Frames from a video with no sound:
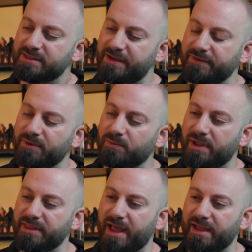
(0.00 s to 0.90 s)
Definitely
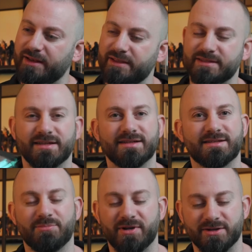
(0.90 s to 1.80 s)
one that
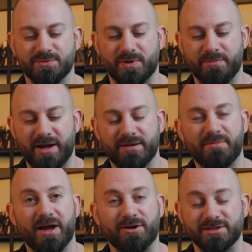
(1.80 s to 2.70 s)
is up there as one of
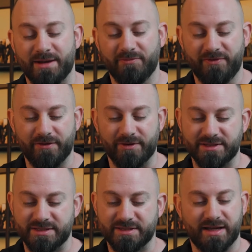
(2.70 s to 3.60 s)
my all-time
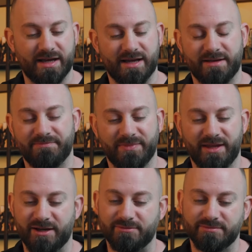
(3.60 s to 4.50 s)
favorites.
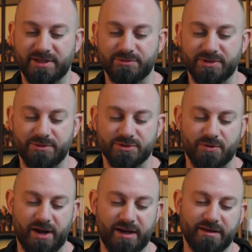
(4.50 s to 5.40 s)
He was
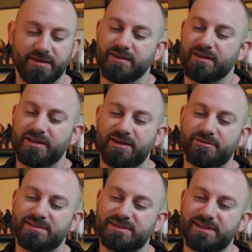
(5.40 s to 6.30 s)
great.
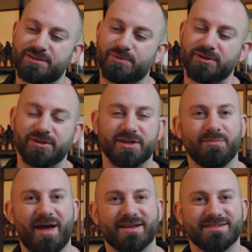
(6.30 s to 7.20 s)
It's weird
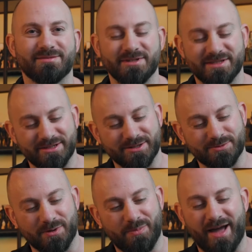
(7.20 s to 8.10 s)
looking back at some of these
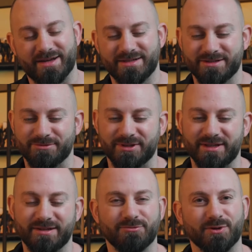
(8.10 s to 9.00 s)
Series 1 packages.
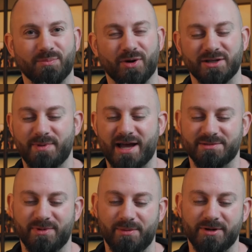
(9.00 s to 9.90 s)
Really brings back
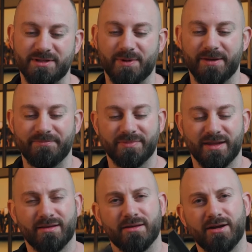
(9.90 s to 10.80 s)
some memories. But
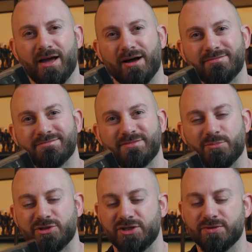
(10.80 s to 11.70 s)
there you go,
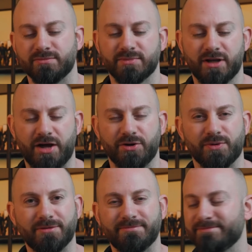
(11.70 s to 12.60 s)
number 2,
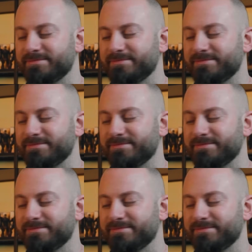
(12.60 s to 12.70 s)
Condor.